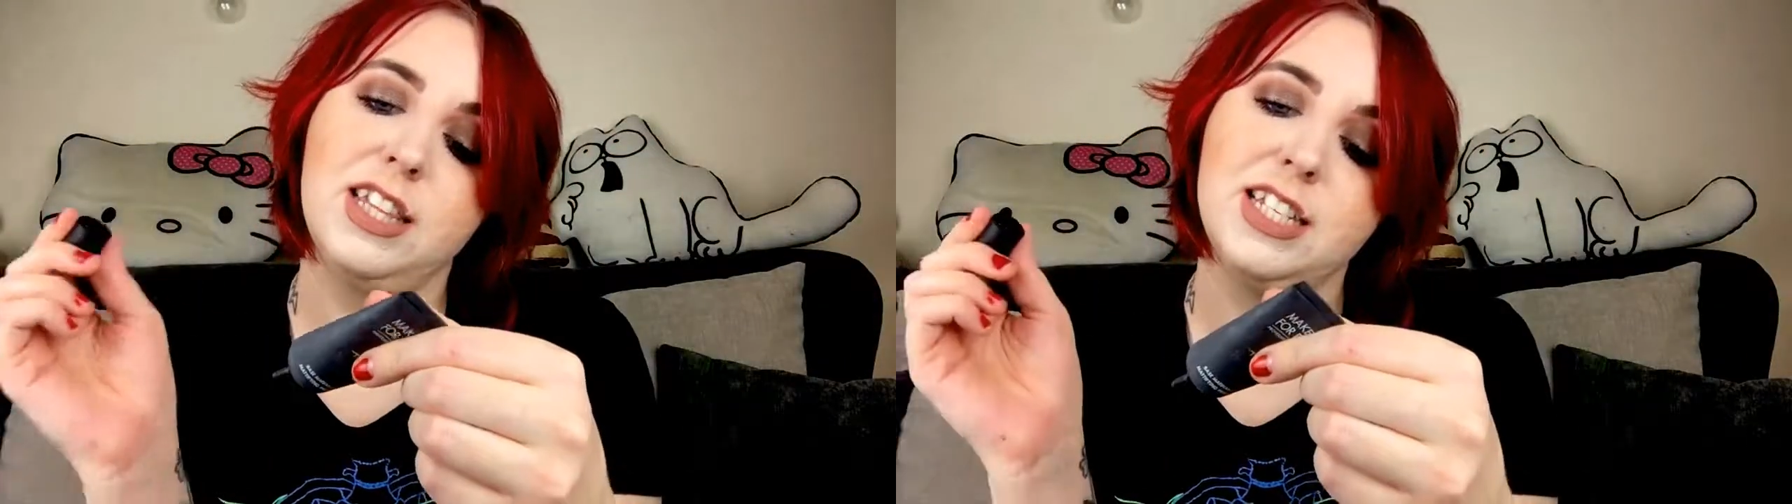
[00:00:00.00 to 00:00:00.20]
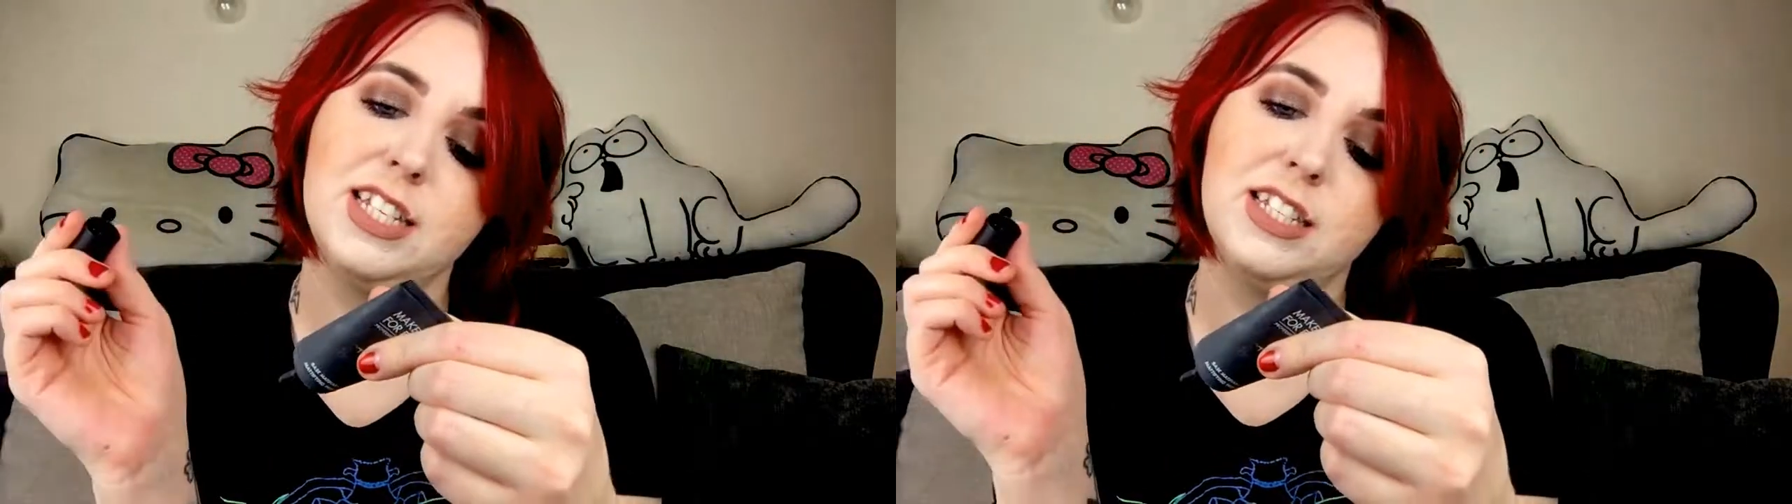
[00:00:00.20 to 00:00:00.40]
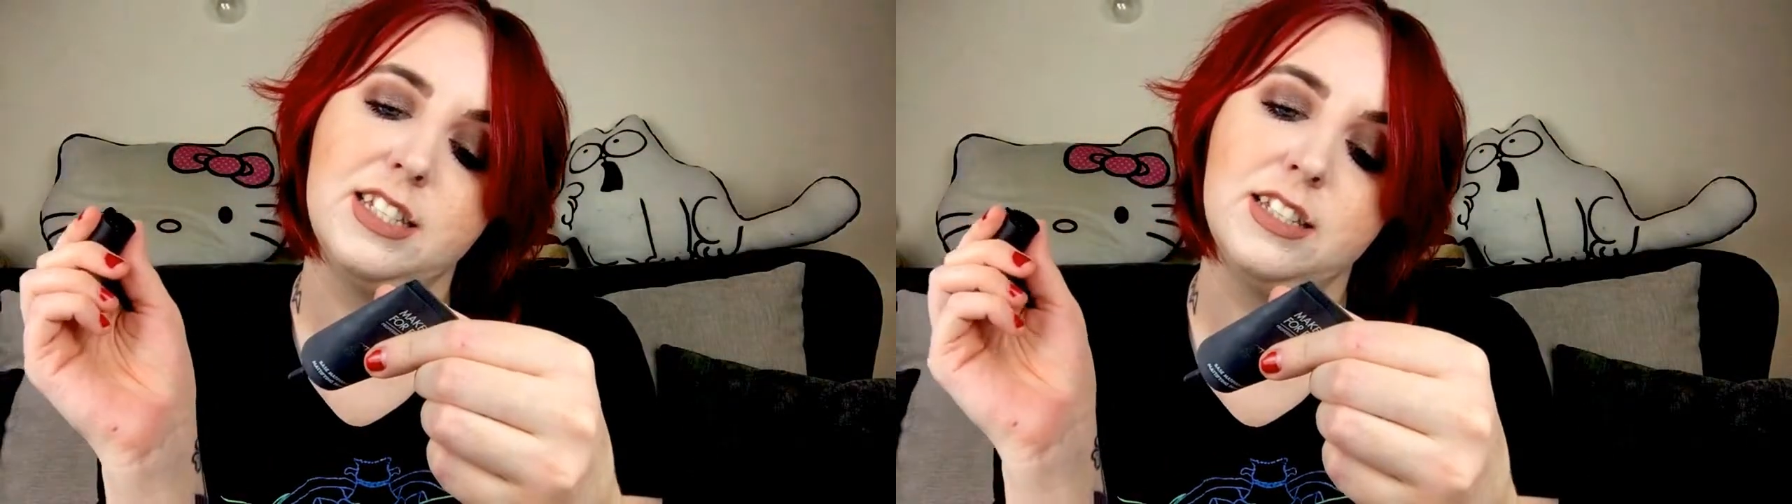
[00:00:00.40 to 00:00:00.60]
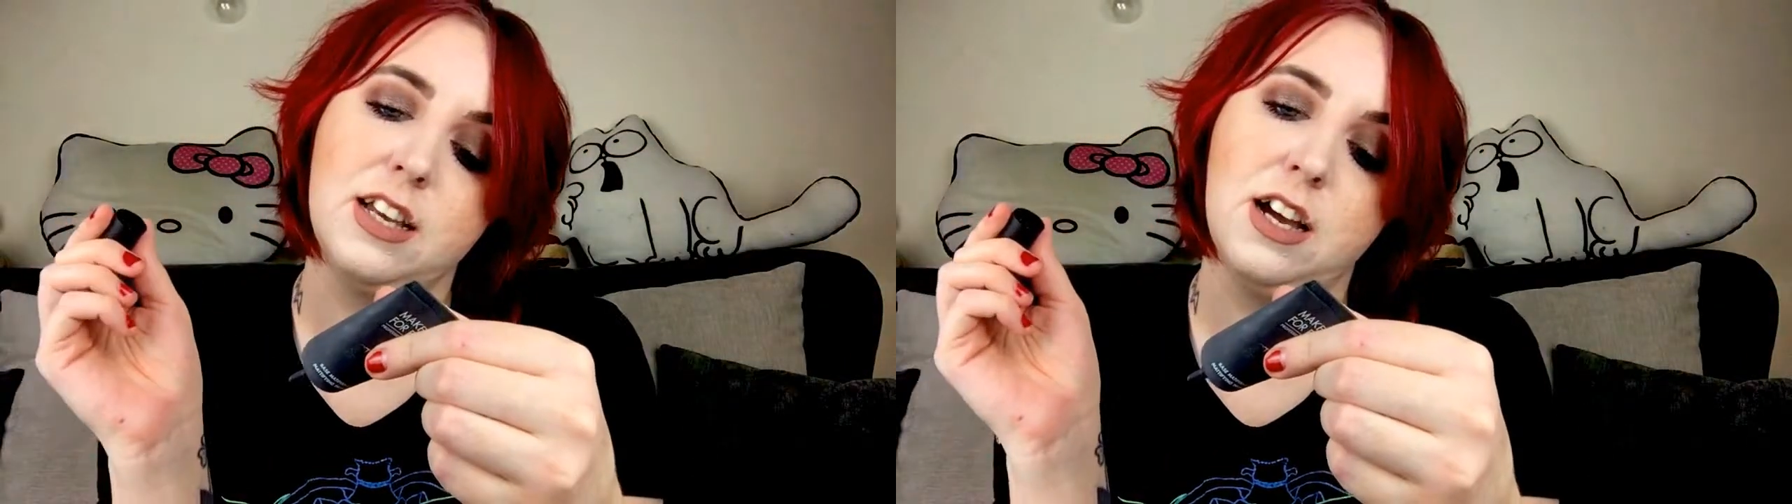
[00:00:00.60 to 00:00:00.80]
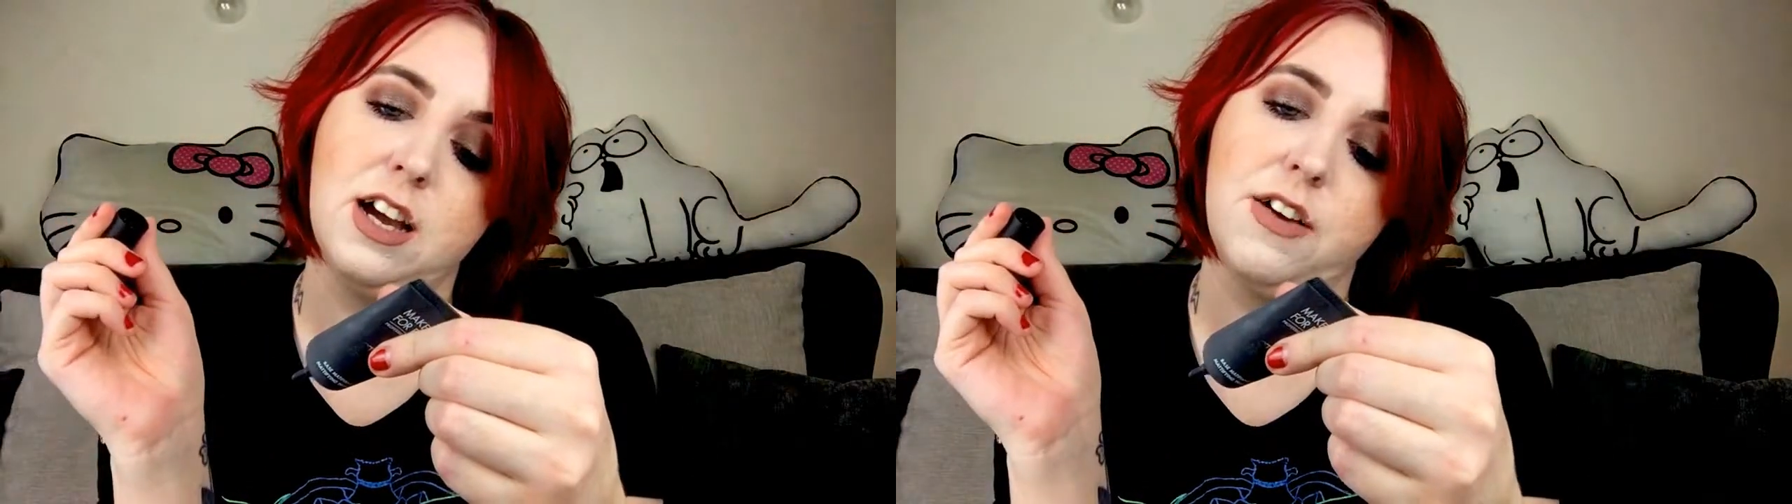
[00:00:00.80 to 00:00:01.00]
This is
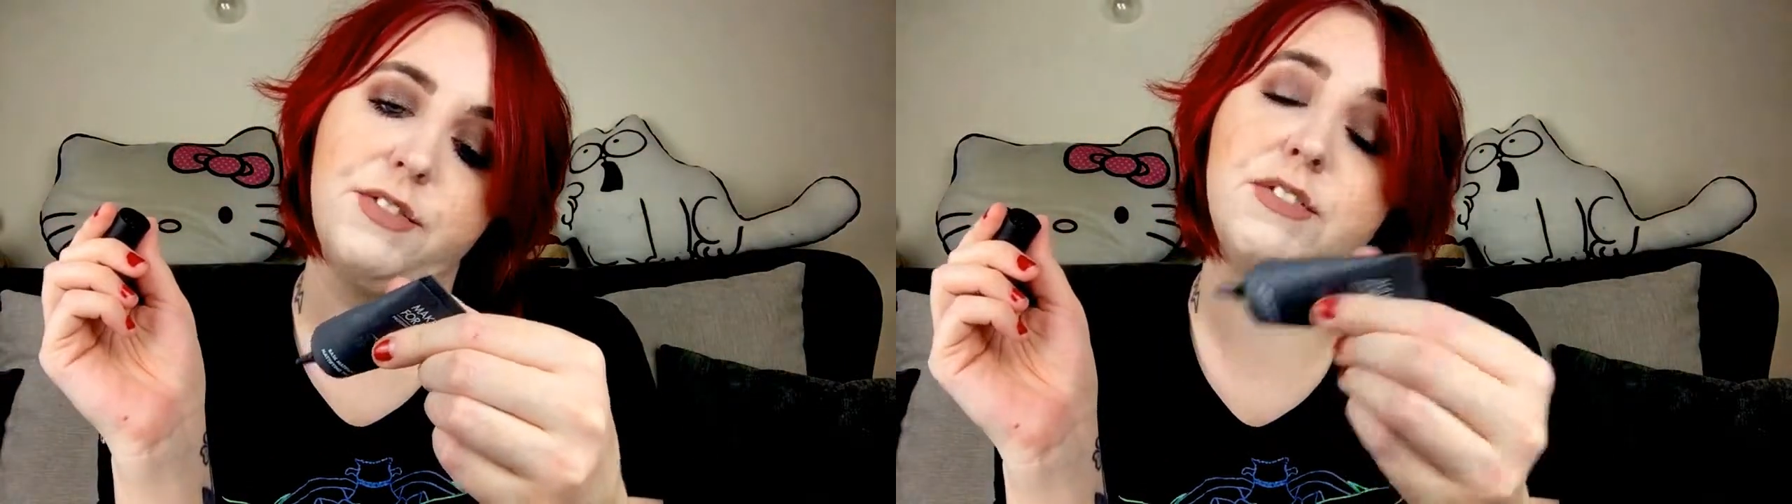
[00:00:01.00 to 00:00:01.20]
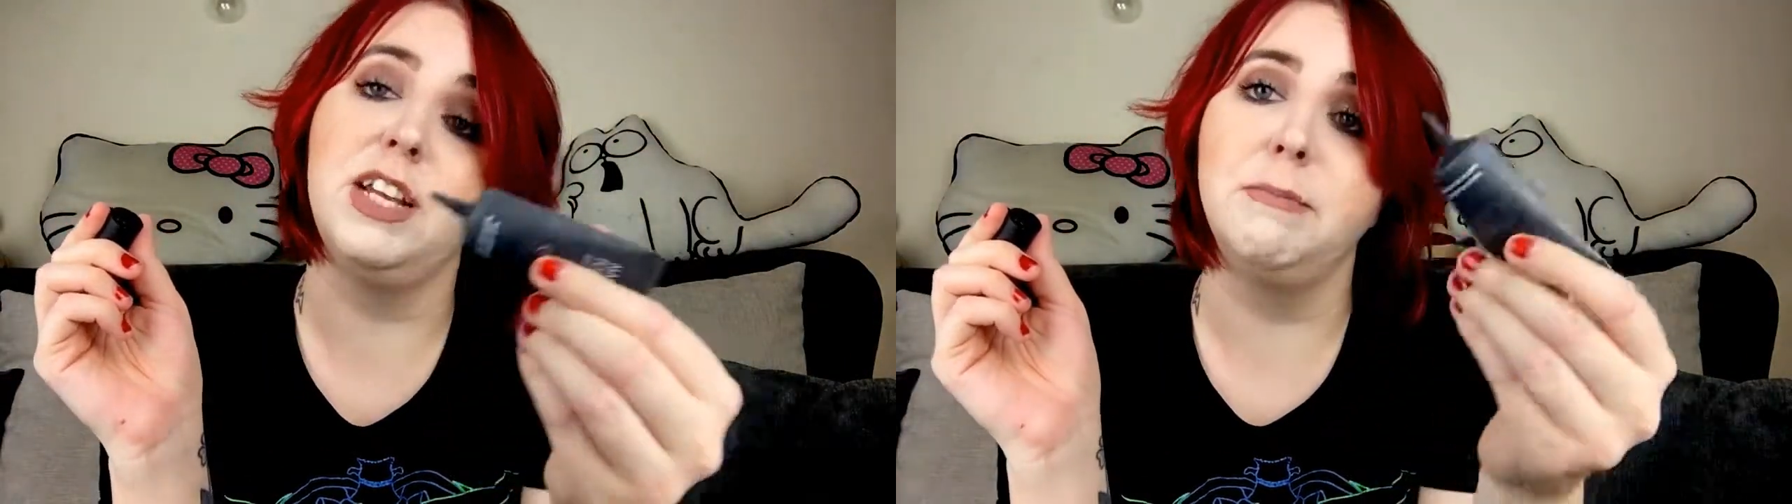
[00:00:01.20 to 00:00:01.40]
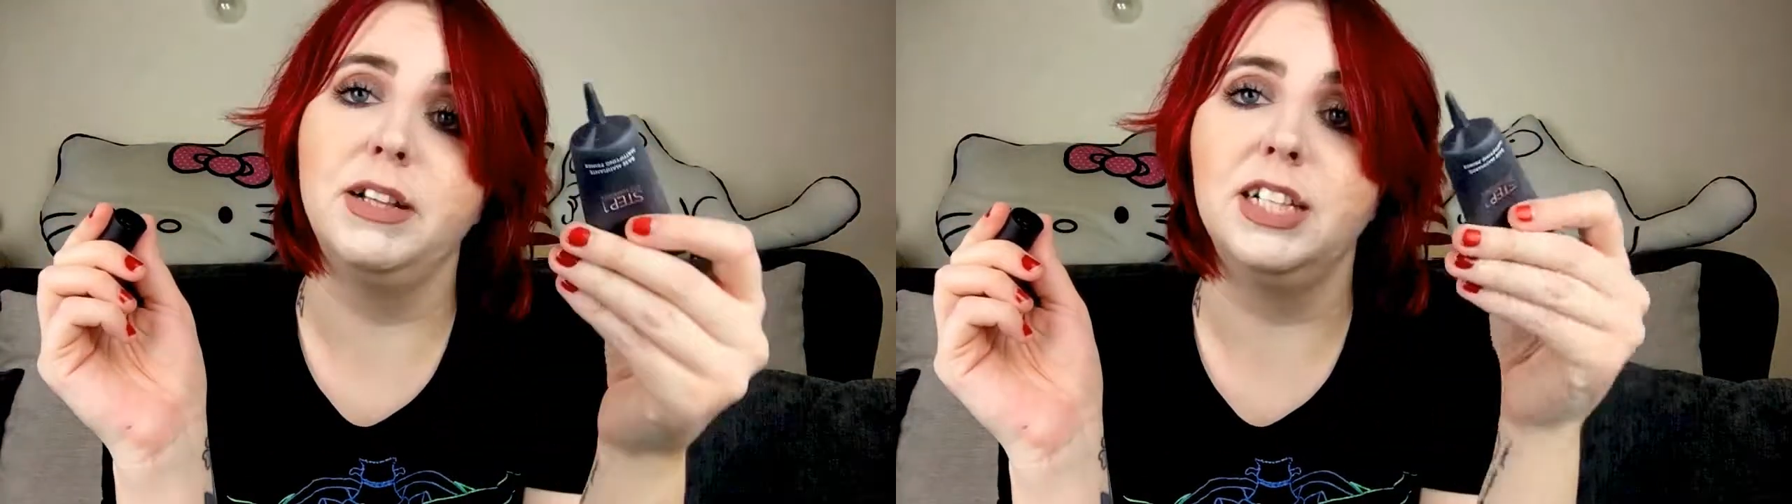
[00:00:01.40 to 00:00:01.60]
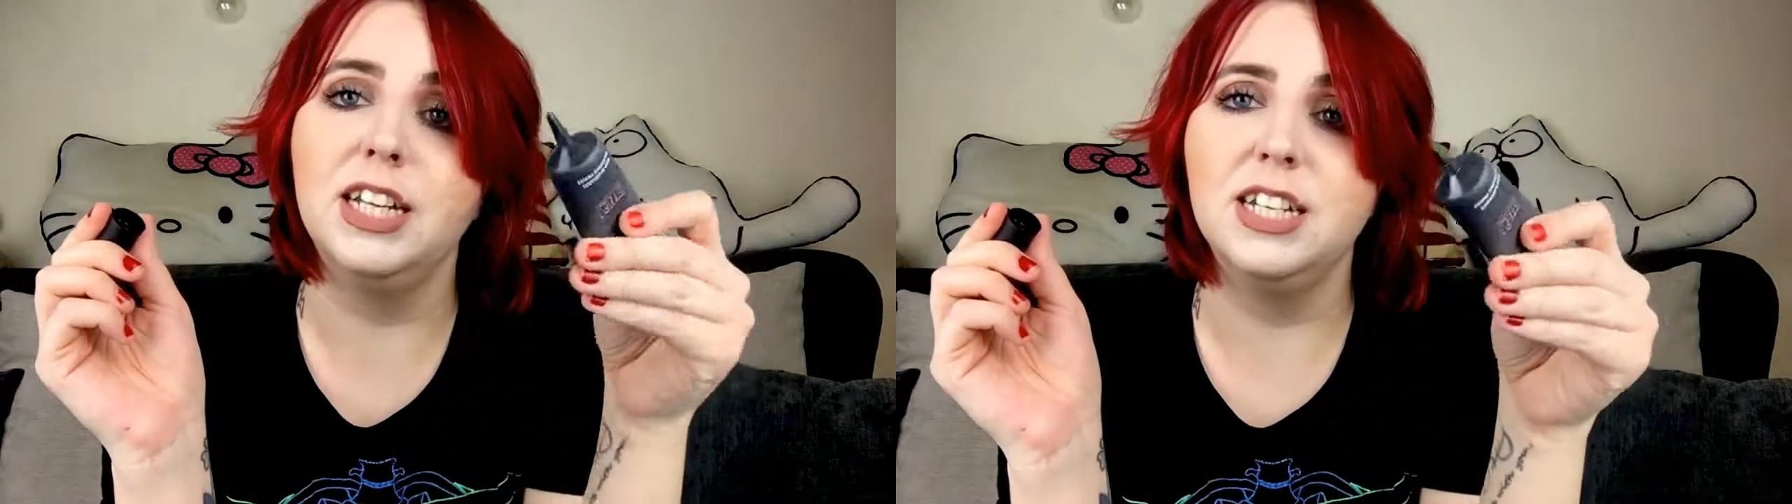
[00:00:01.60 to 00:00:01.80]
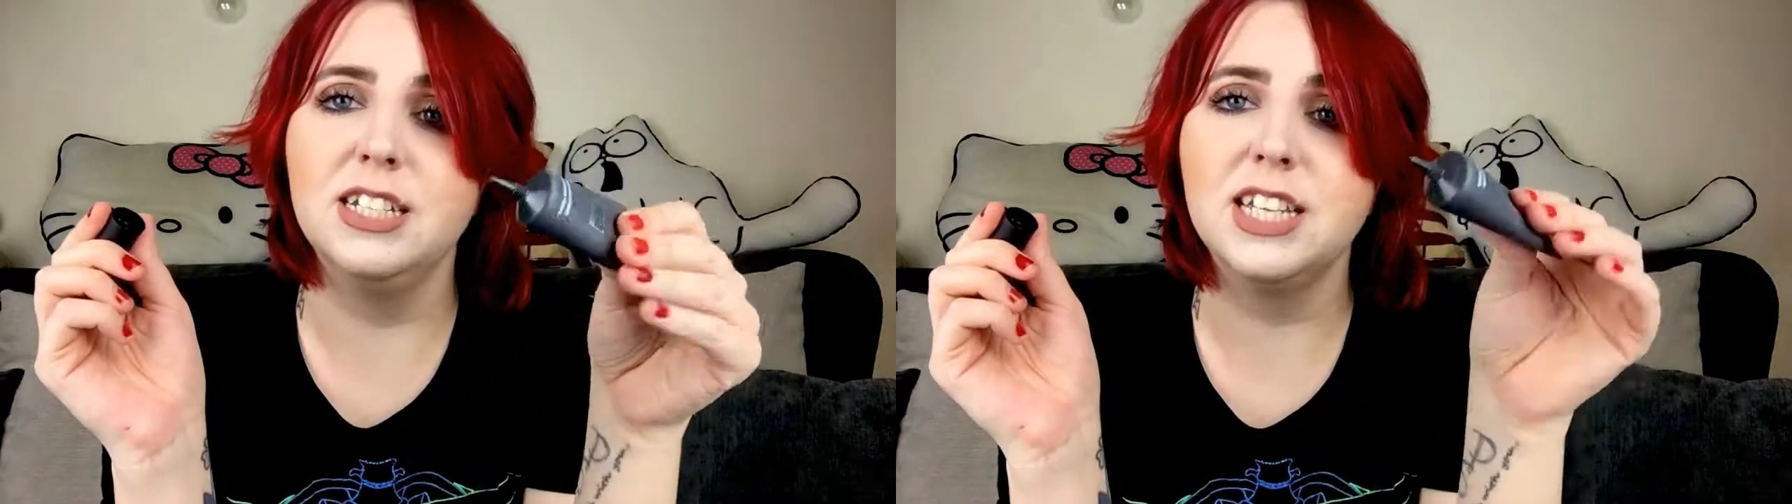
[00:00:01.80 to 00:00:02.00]
15
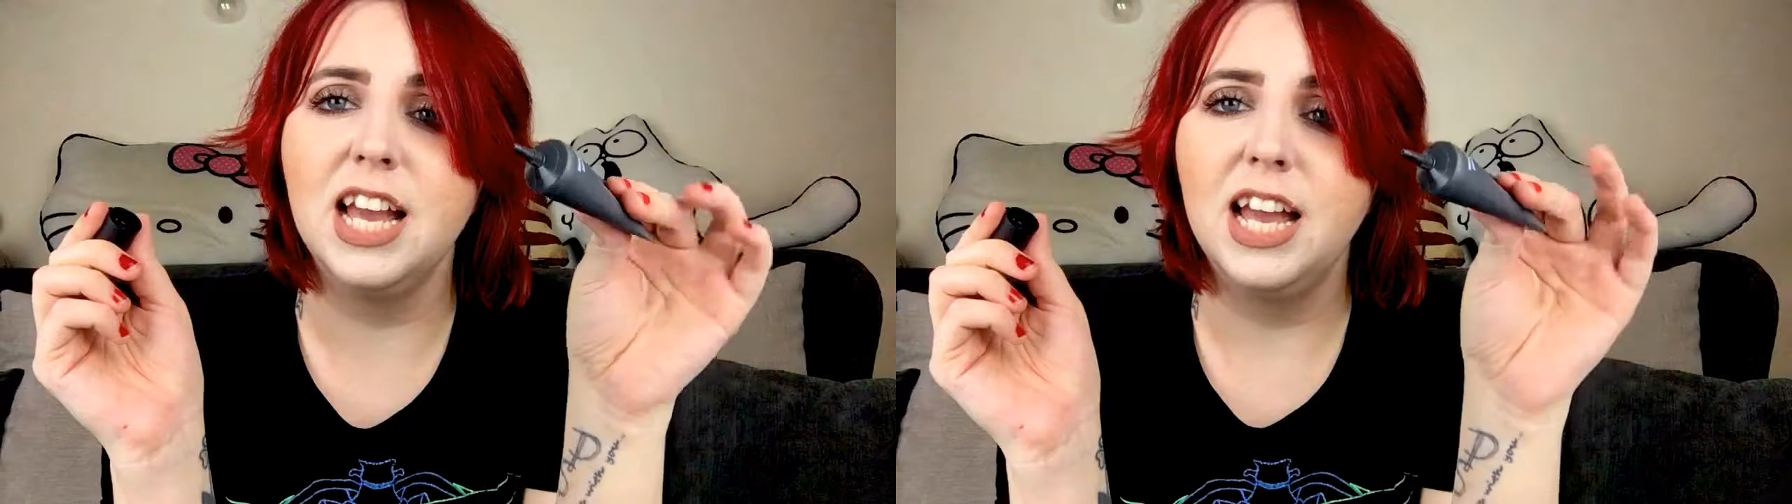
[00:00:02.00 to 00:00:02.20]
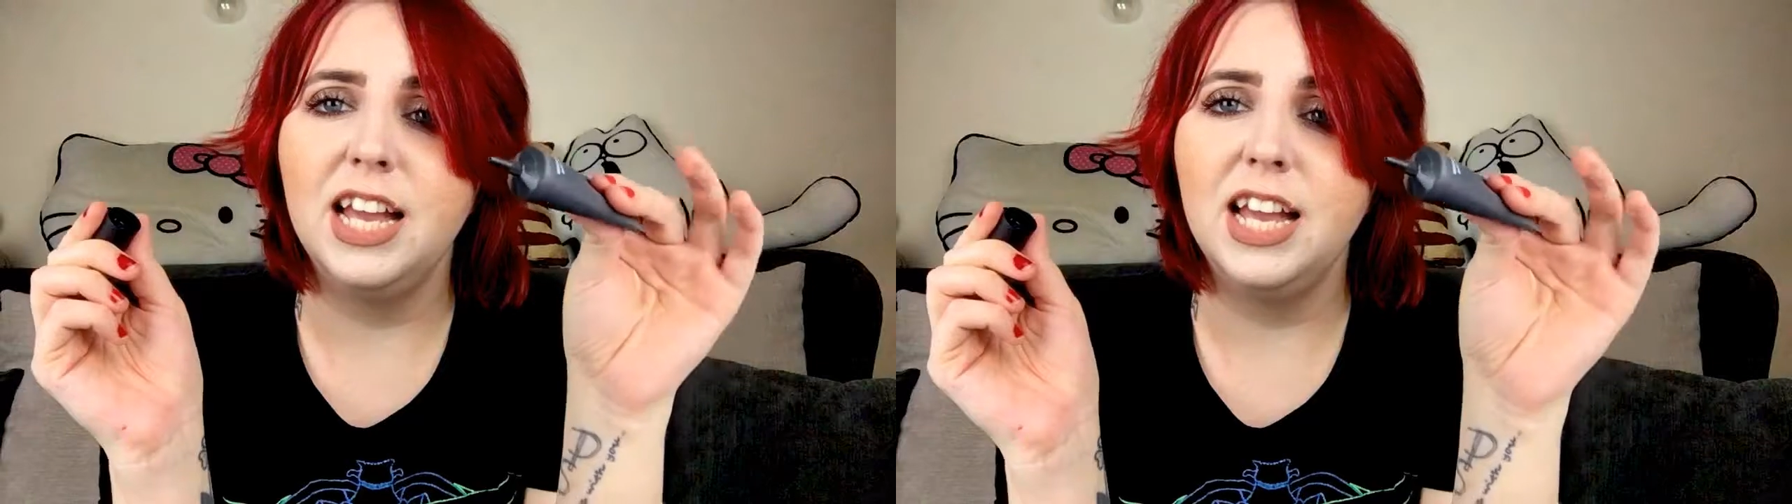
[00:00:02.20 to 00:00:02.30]
millilitres.